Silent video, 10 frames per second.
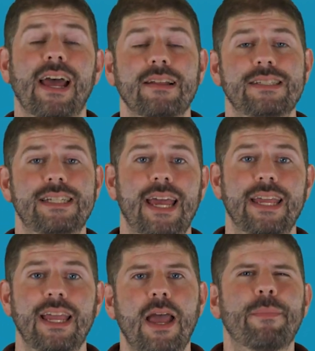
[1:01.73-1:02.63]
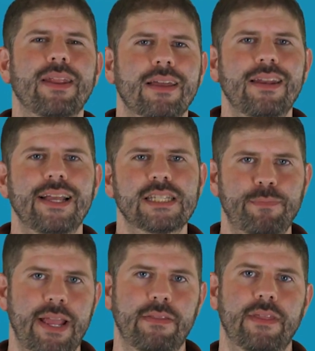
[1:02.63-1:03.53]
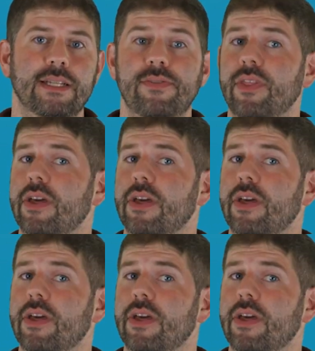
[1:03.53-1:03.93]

out today, but I'm going to explain things for